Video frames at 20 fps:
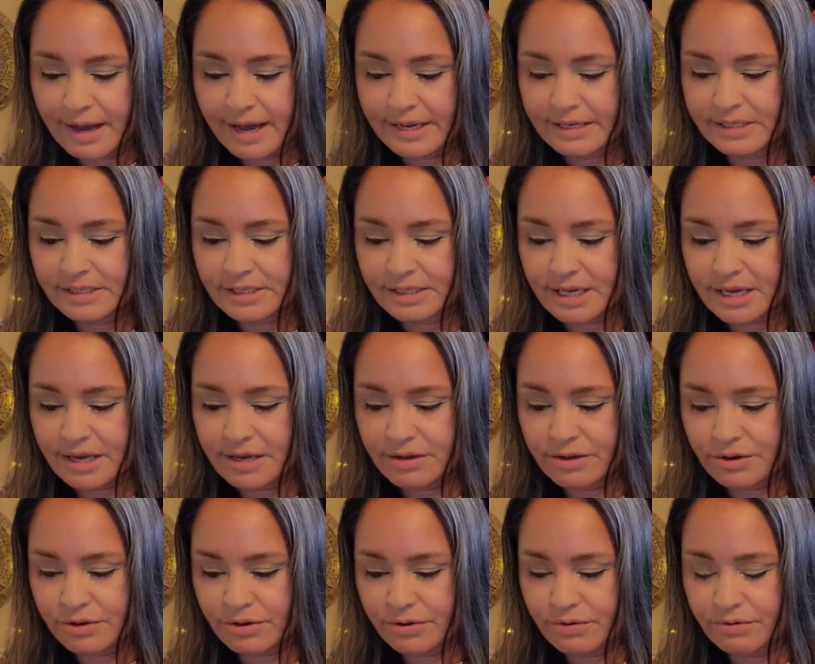I see
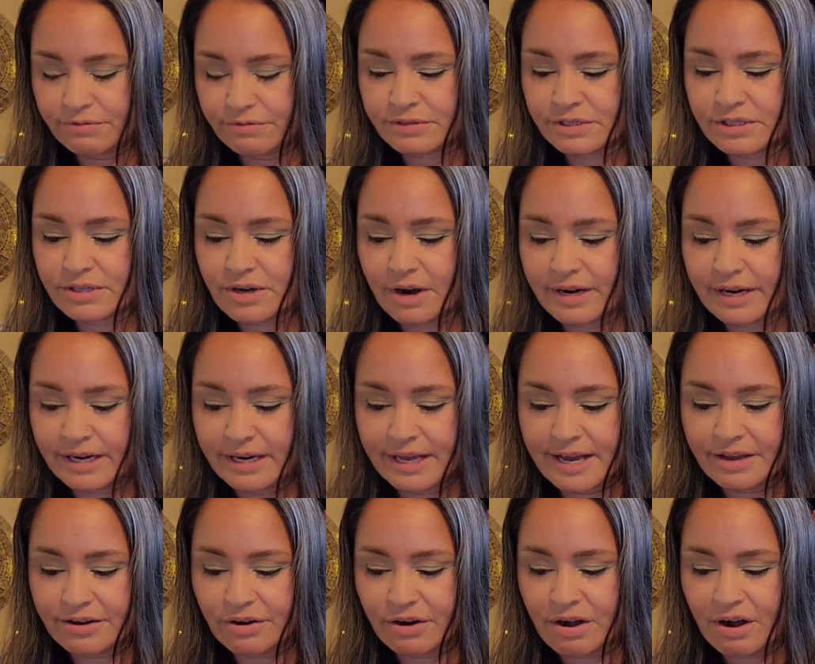you starting to
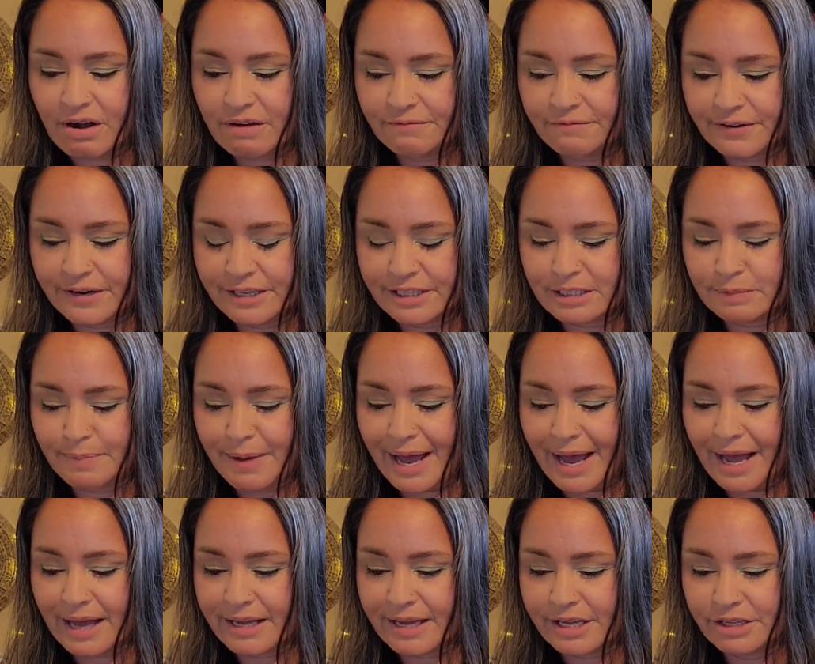get your confidence
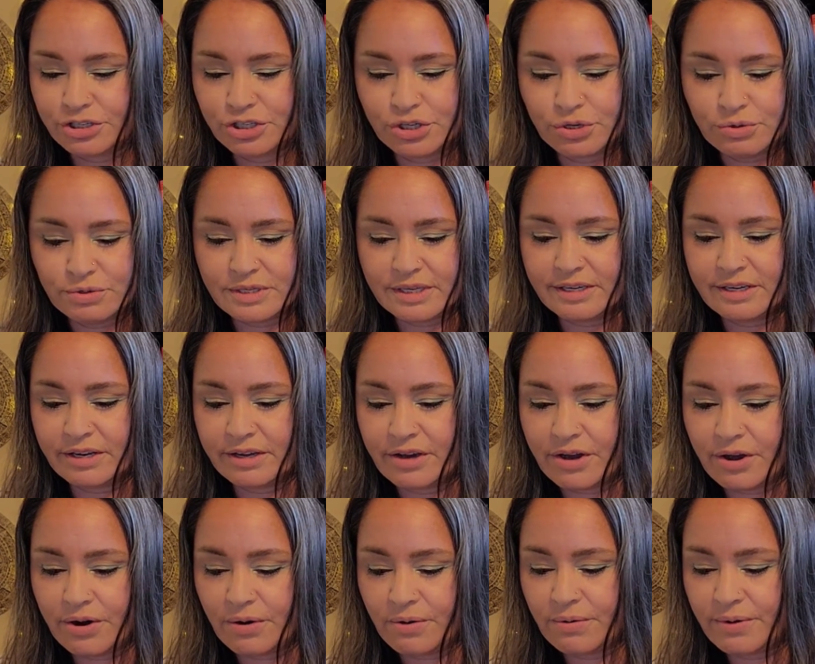back and choosing to
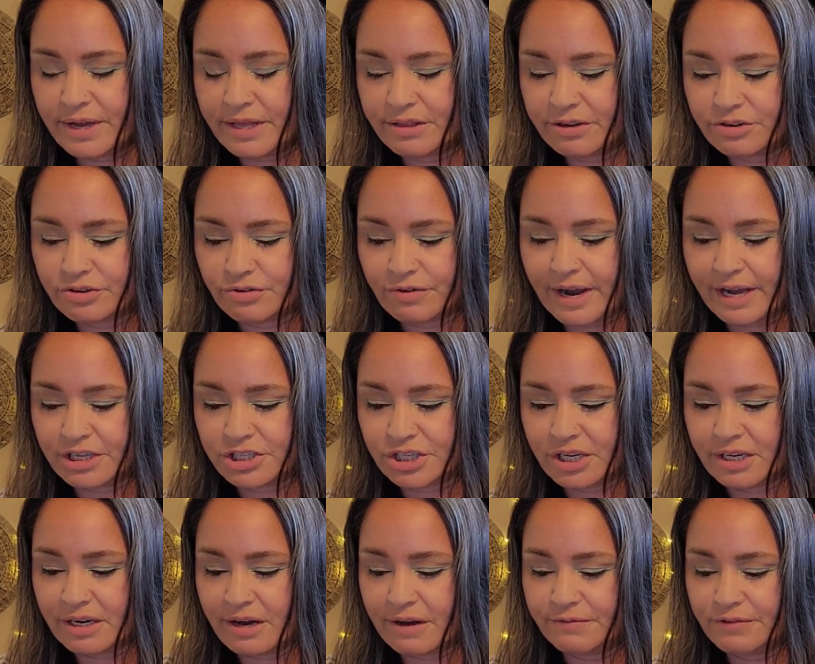go in the
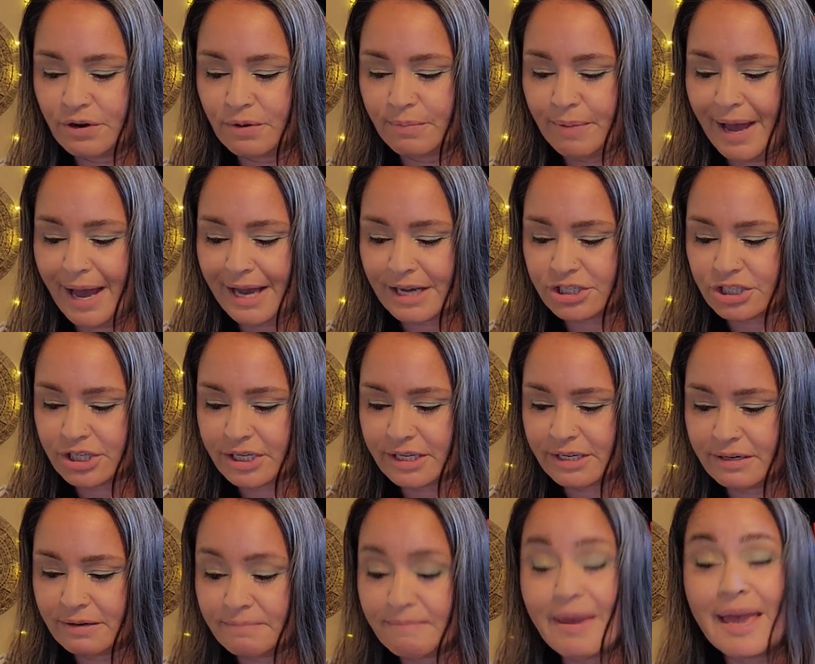direction of your
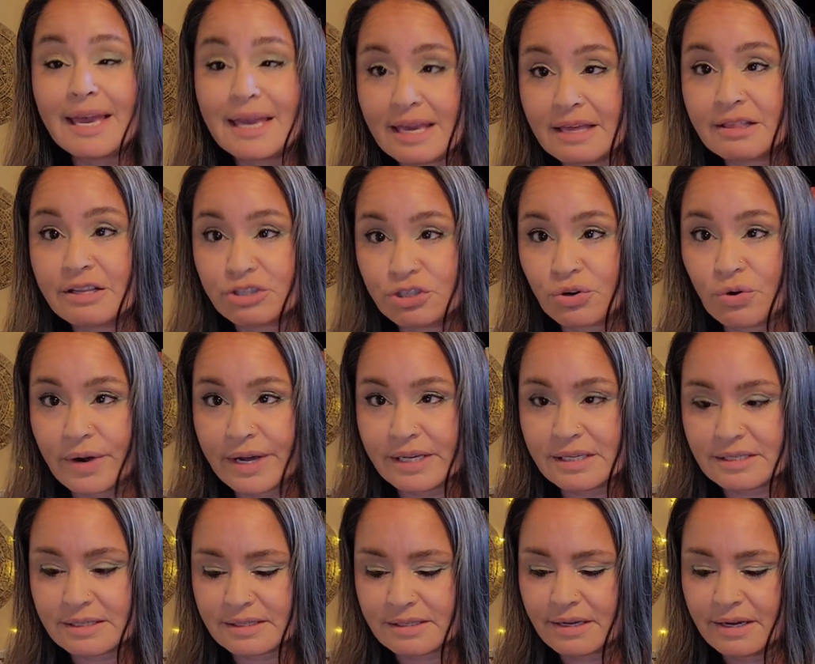passion, making the
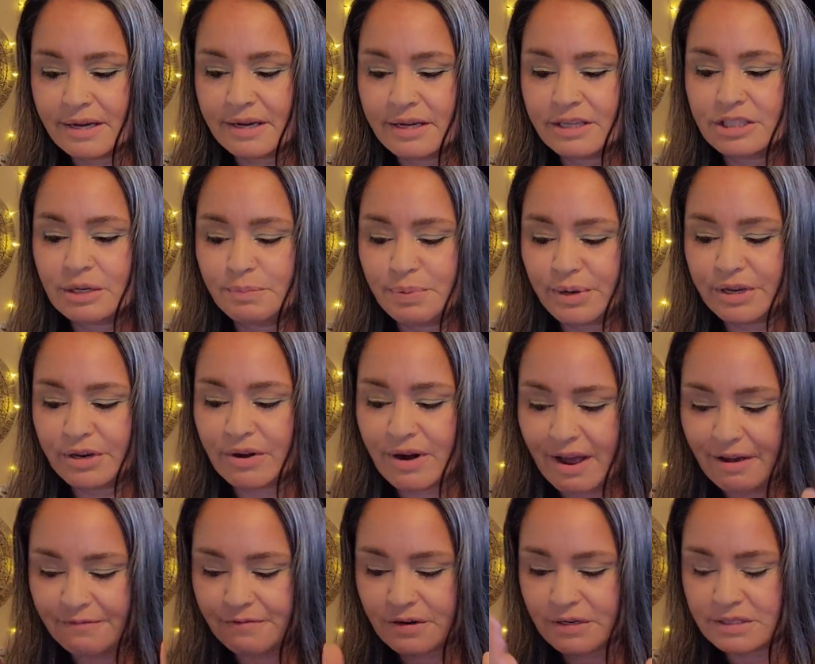choice to put
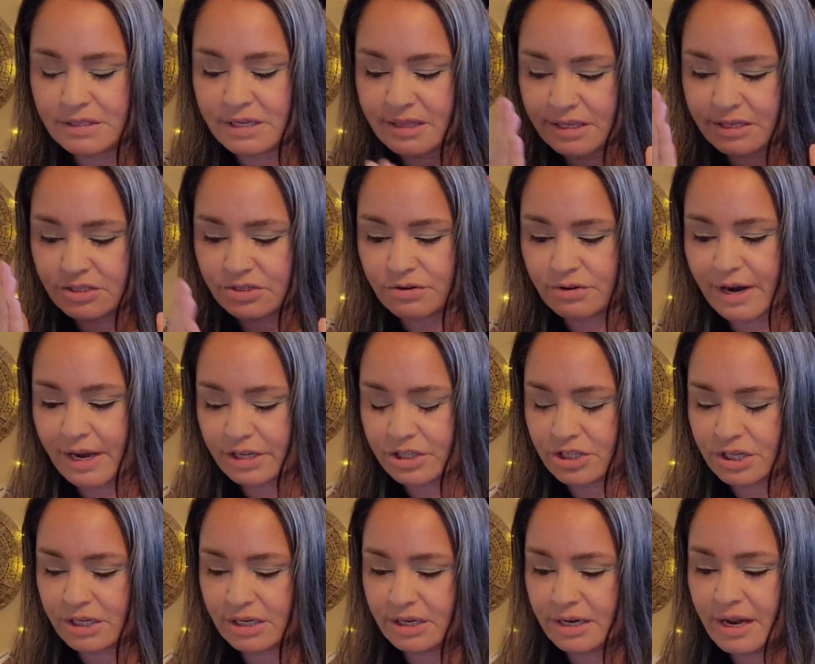your efforts in this
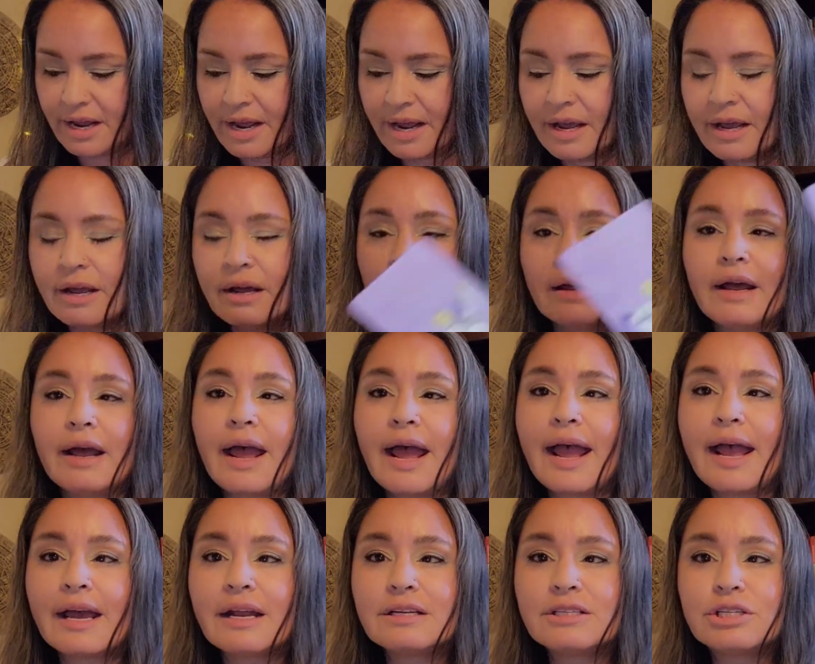direction
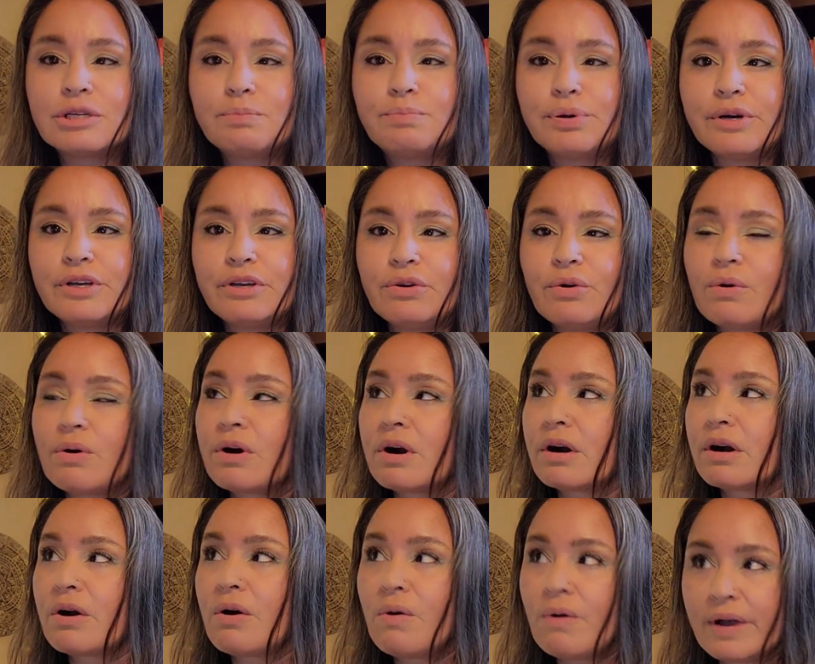and to put
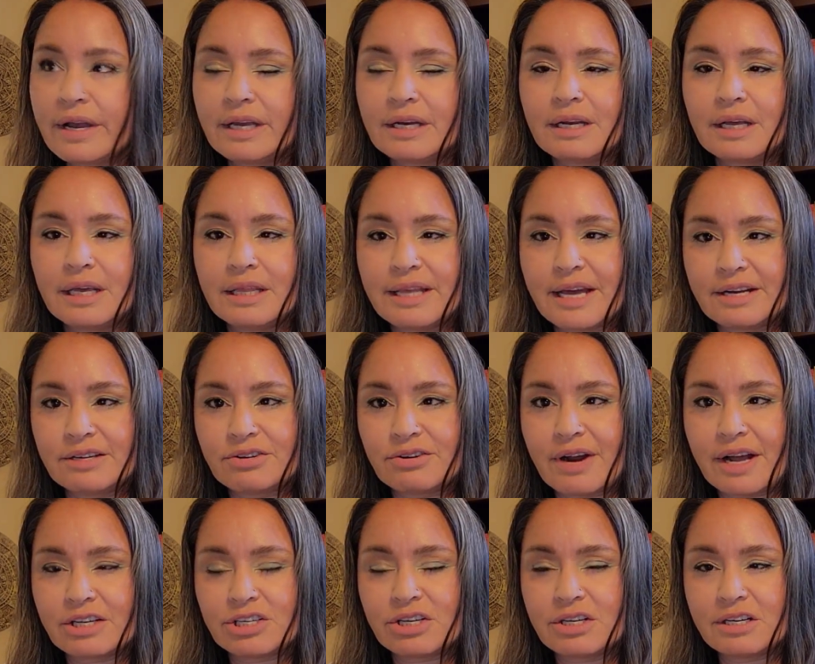your coin in that
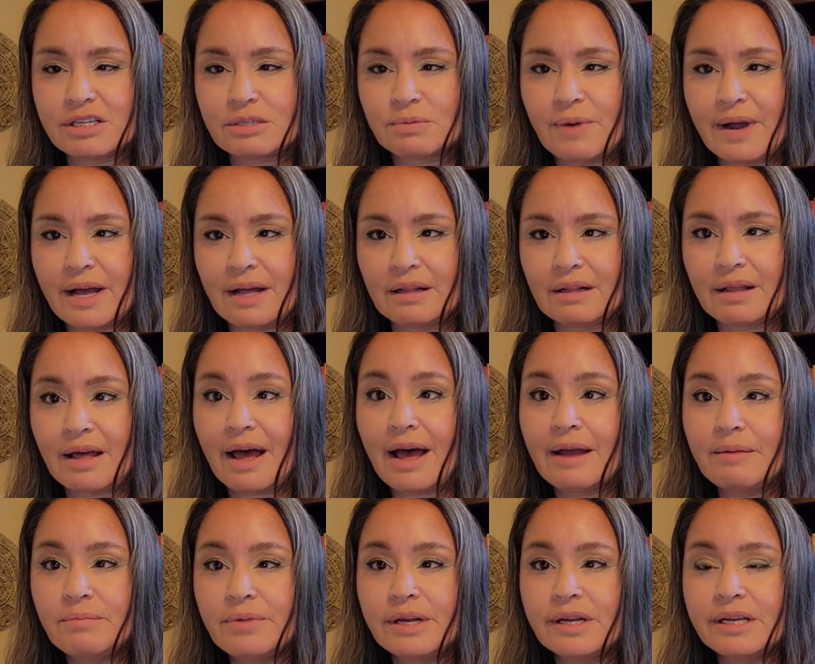direction as well.
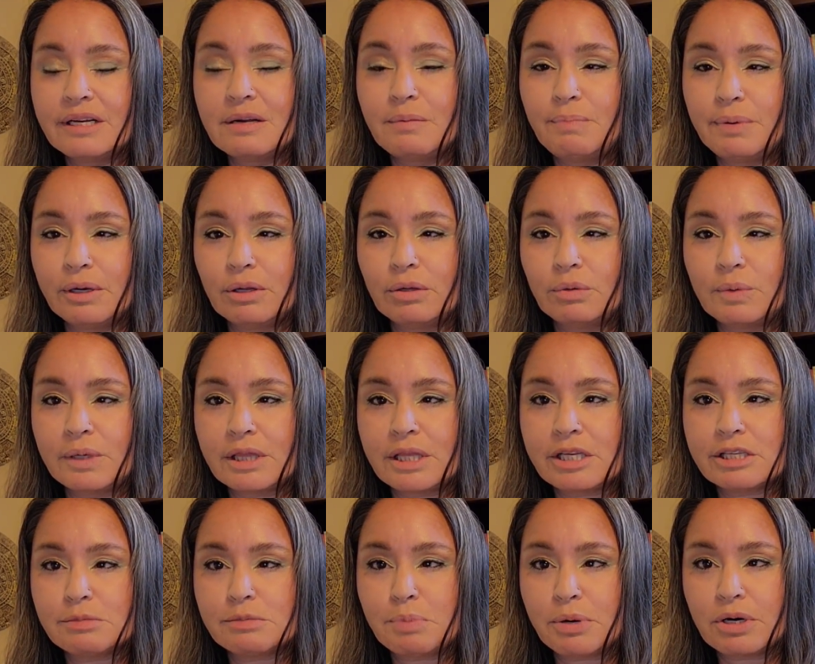I'm willing to build with
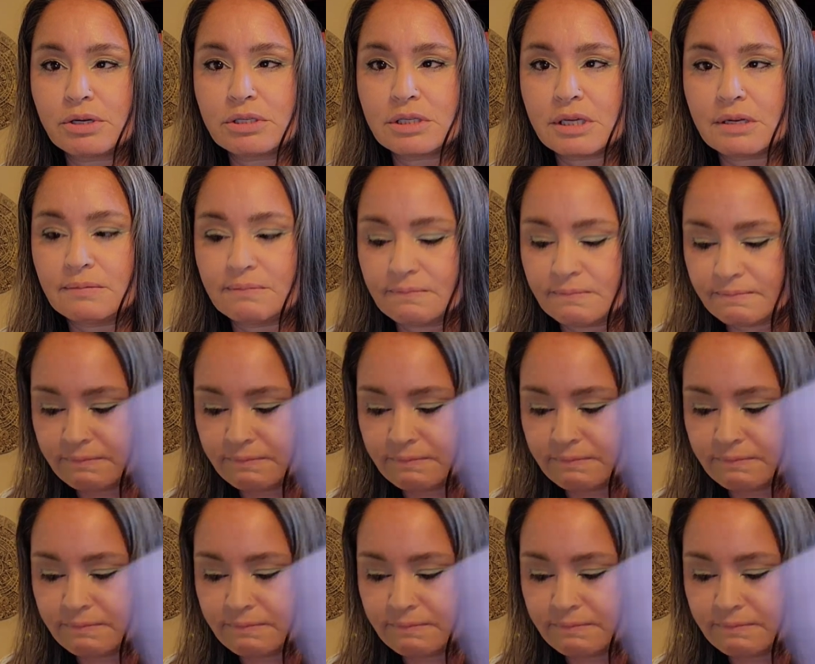this person.